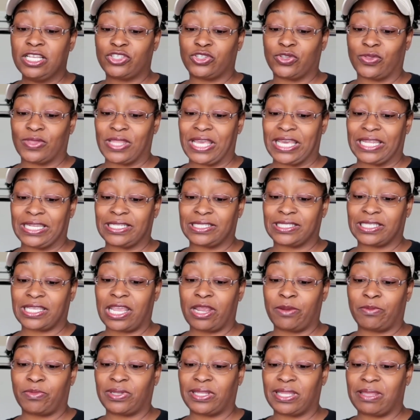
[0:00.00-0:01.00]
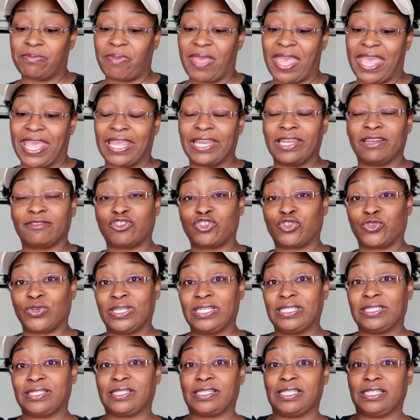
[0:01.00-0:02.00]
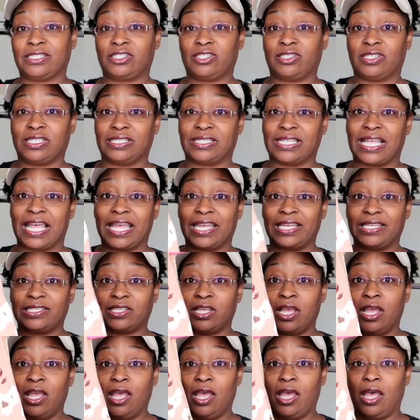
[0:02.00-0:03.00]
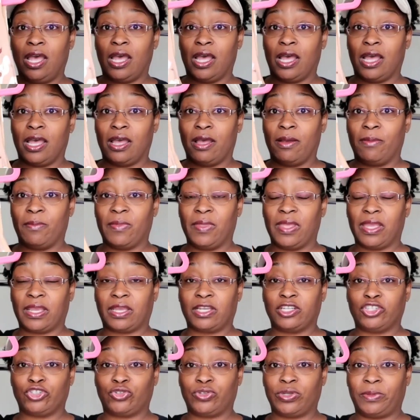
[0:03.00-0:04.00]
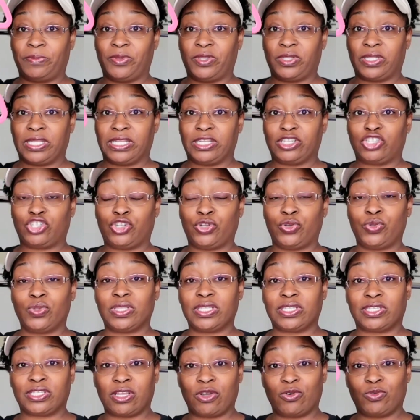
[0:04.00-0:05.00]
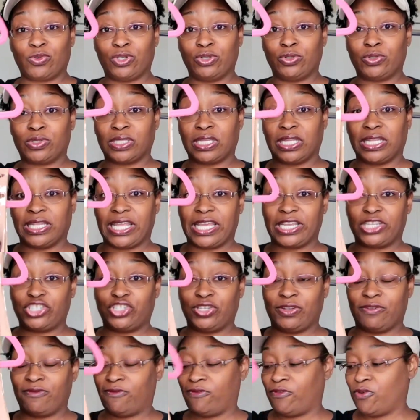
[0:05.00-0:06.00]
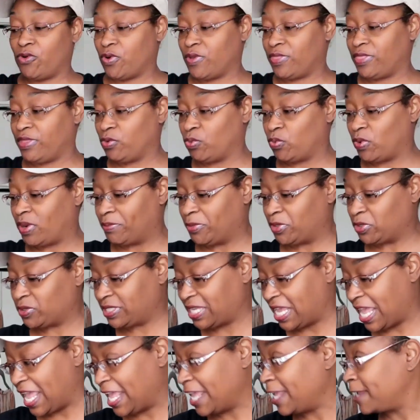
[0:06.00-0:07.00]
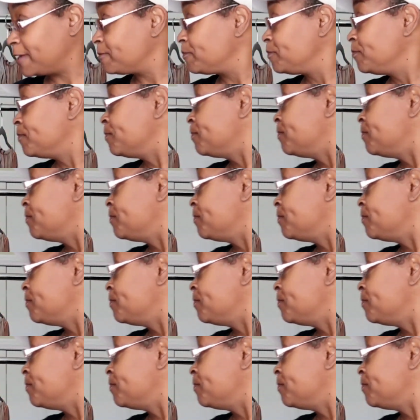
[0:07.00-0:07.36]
So that is Kimberly Payne of Straight Stitch Designs, contributed to the Sew News collection for the Rimmel Tank.